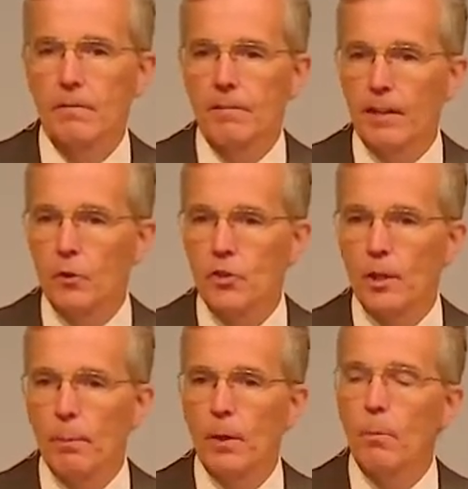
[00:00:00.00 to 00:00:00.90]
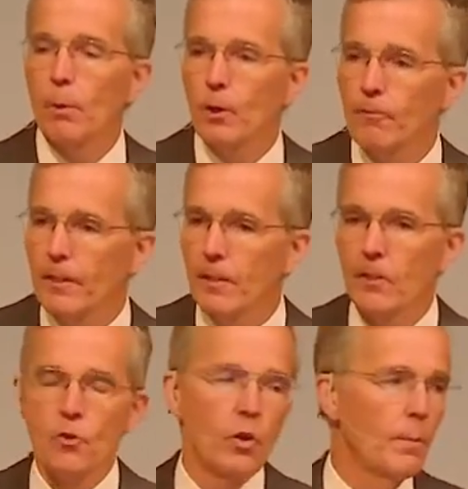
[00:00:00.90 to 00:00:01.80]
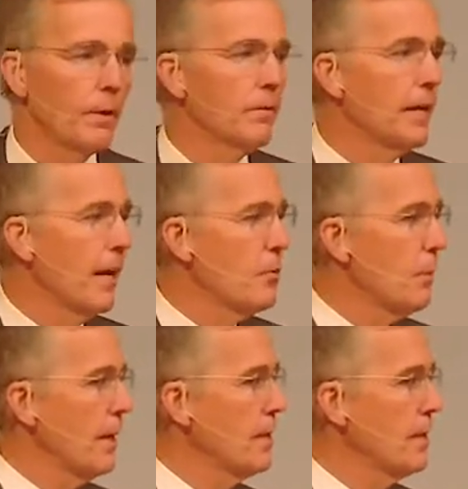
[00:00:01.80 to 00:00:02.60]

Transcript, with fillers: fellowship, perfect enjoyment of God's